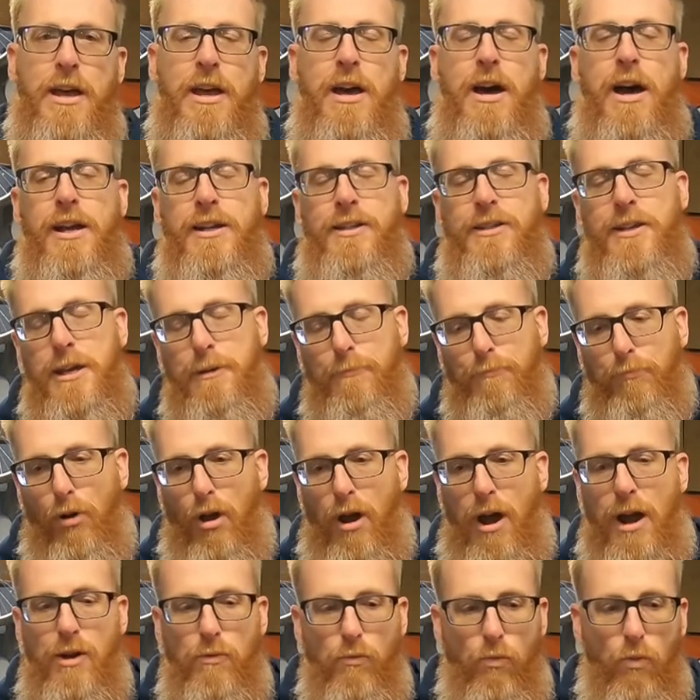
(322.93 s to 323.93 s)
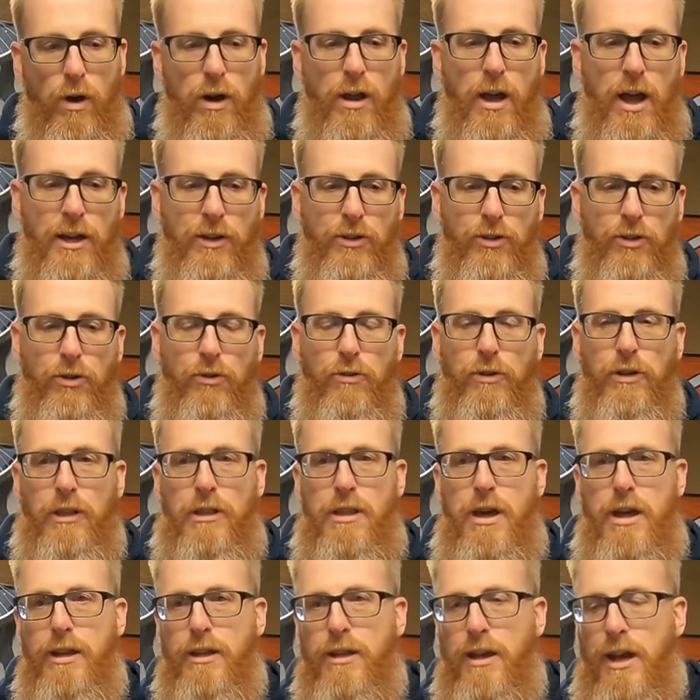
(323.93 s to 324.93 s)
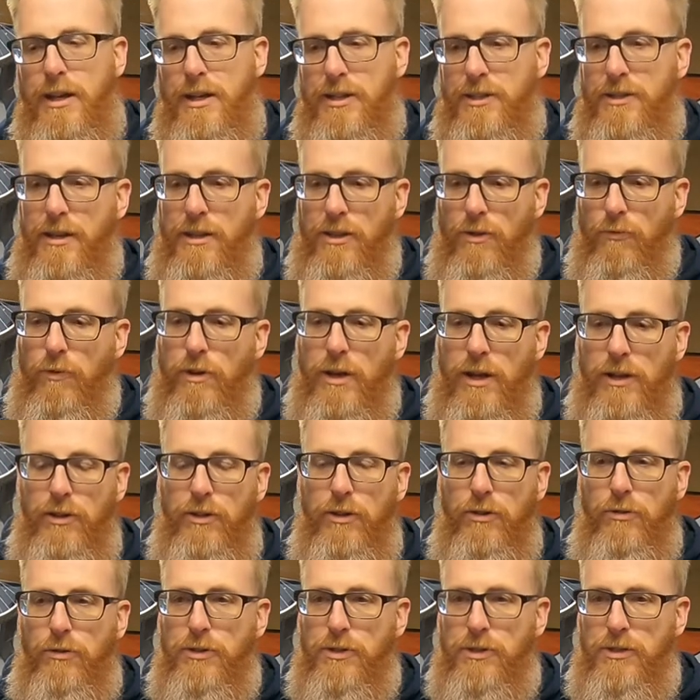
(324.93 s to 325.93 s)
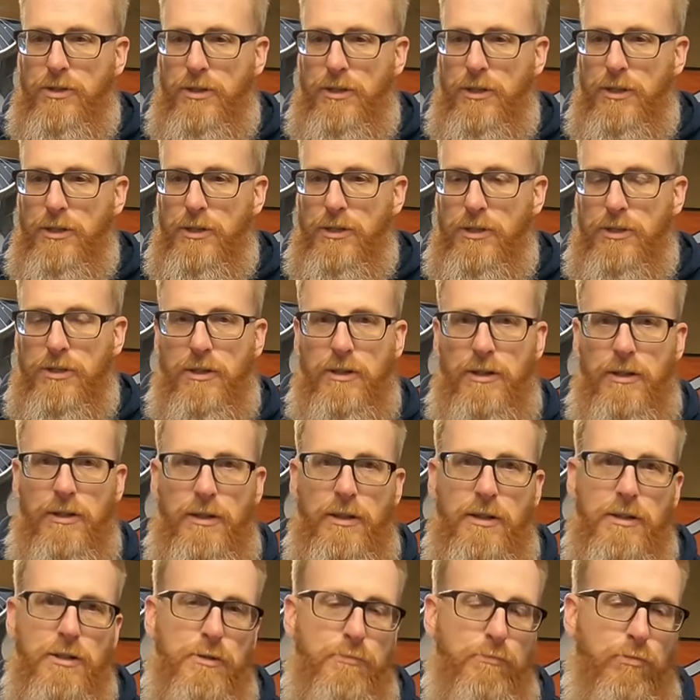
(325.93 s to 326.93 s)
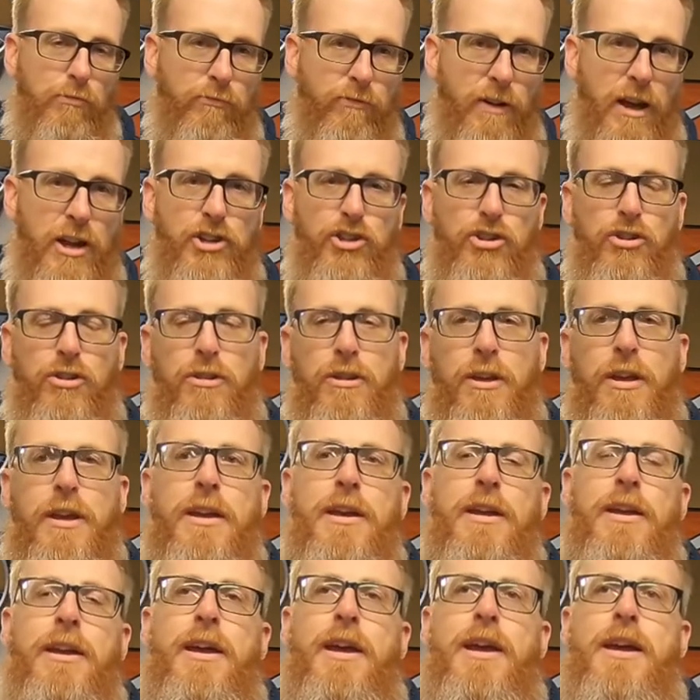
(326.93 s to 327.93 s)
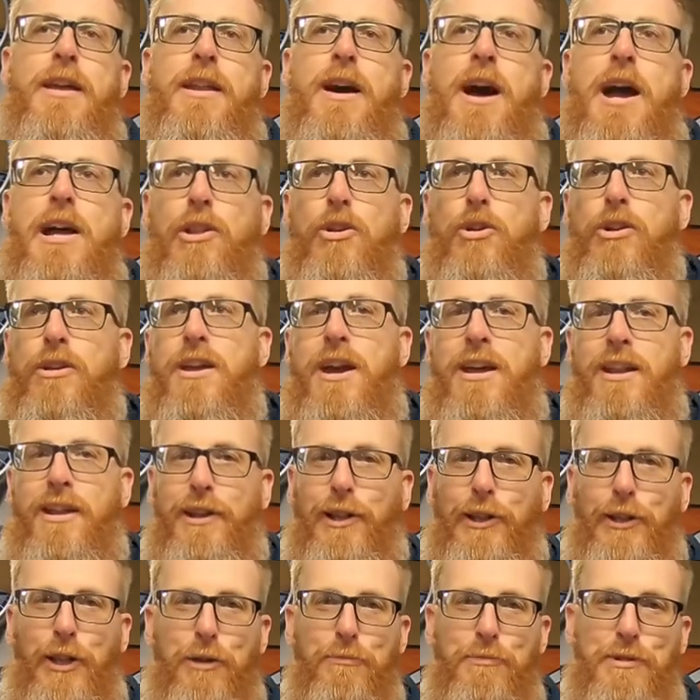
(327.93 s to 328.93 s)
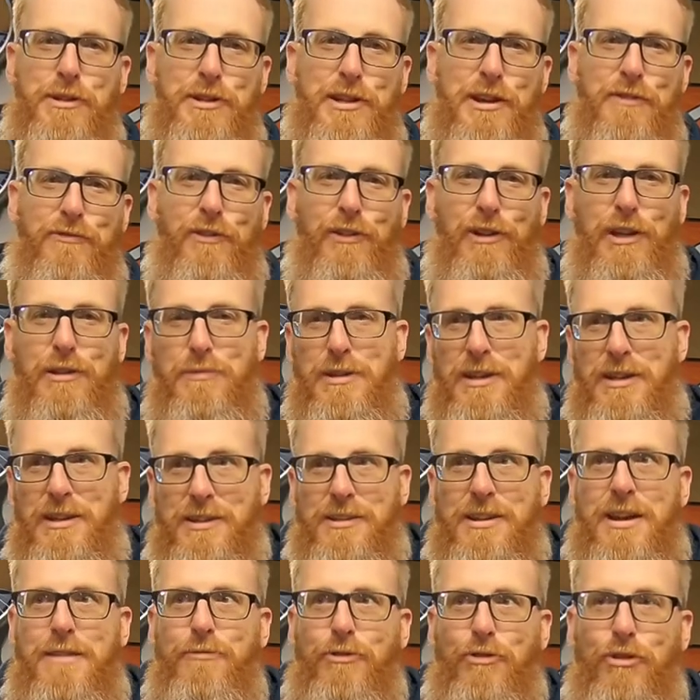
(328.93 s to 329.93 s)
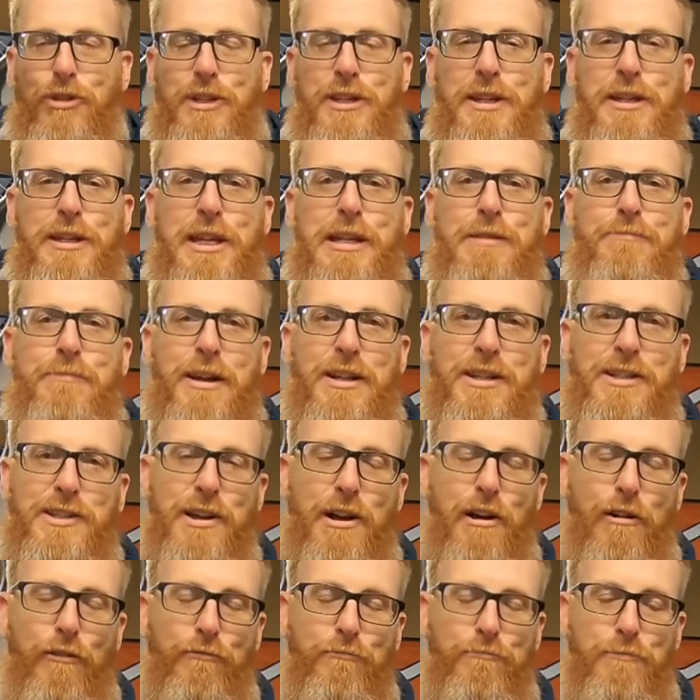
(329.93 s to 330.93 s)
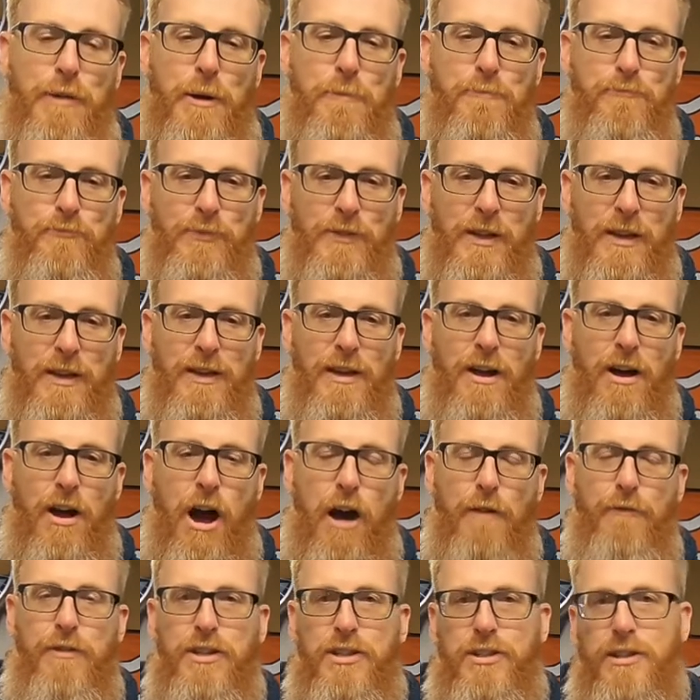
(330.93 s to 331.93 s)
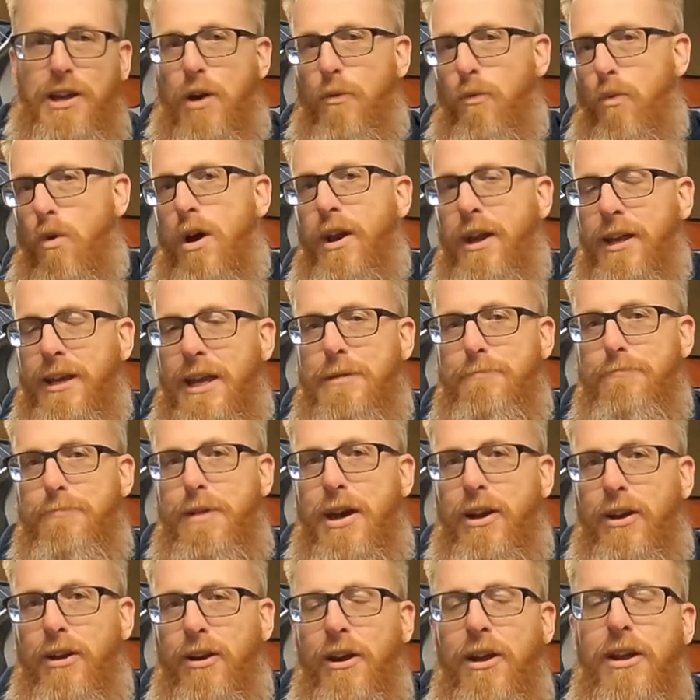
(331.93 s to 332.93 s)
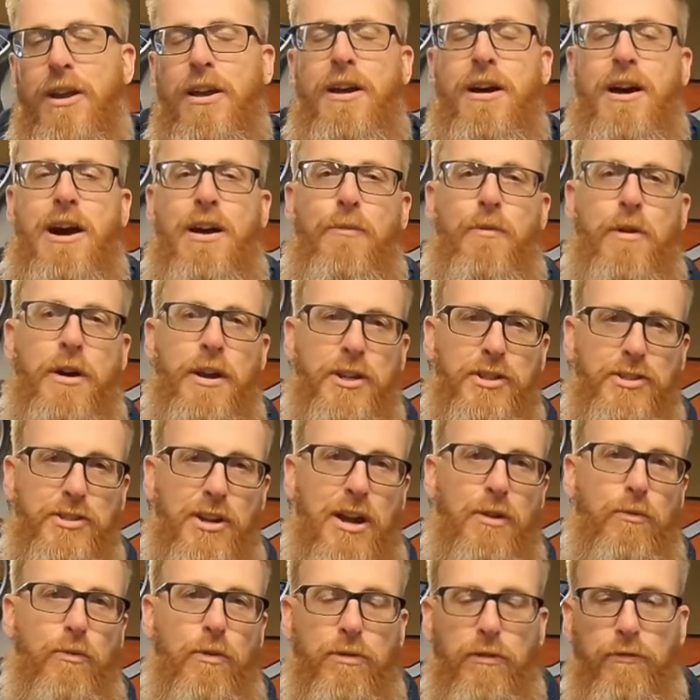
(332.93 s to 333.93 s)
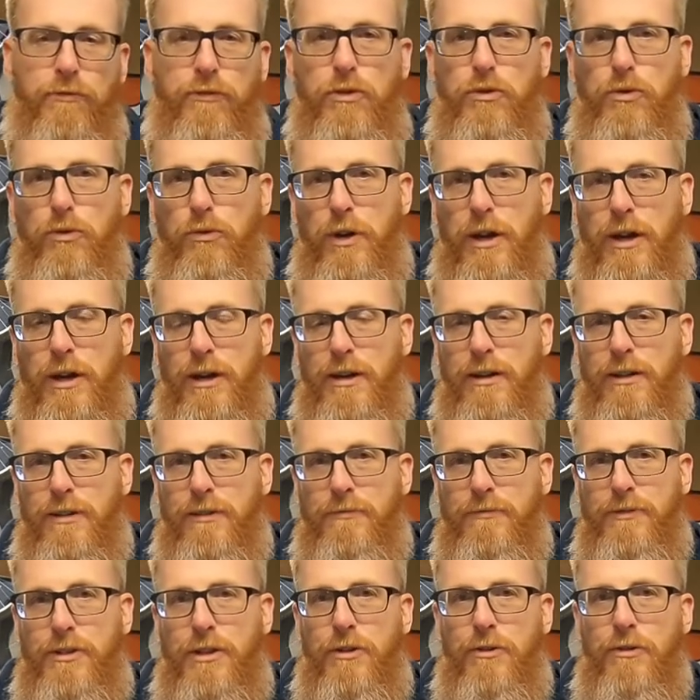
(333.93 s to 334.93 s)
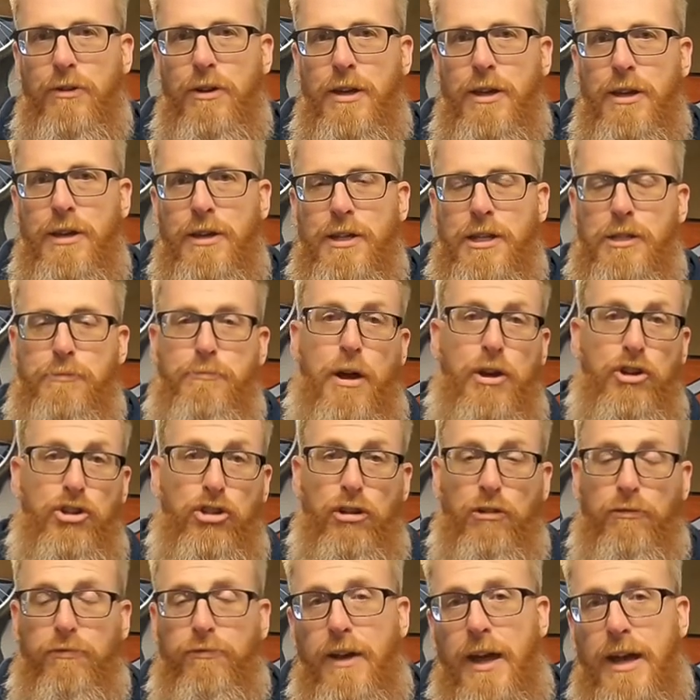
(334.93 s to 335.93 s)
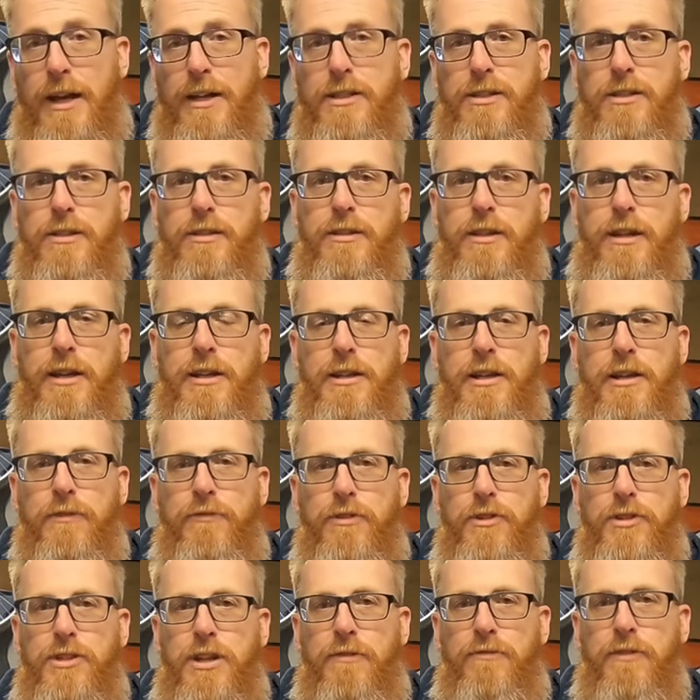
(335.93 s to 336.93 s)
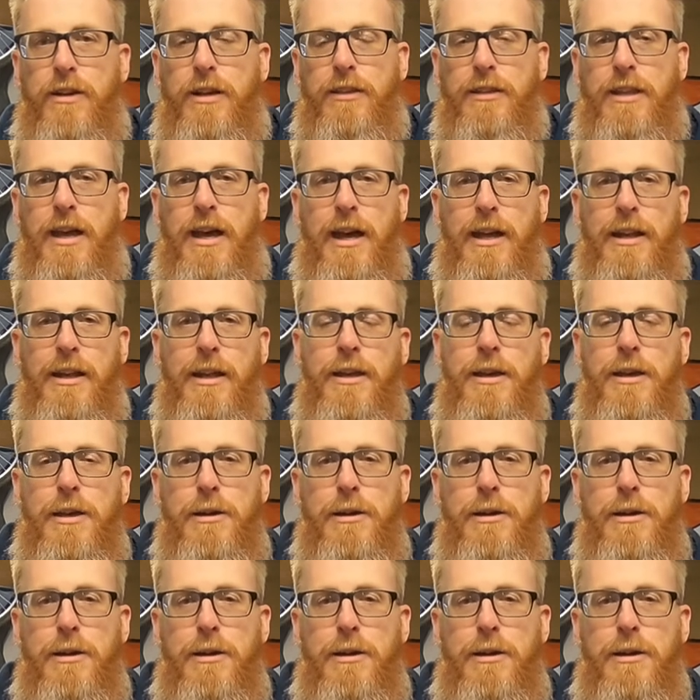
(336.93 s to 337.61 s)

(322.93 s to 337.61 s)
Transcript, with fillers: I take pride in what I do, and a lot of guys say that what I do is, is, uh, is professional, and I look at it a little bit differently because I'm critiquing myself, but obviously I want to get better. I want to start with a few, uh, you know, special effects and, and, different stuff like that.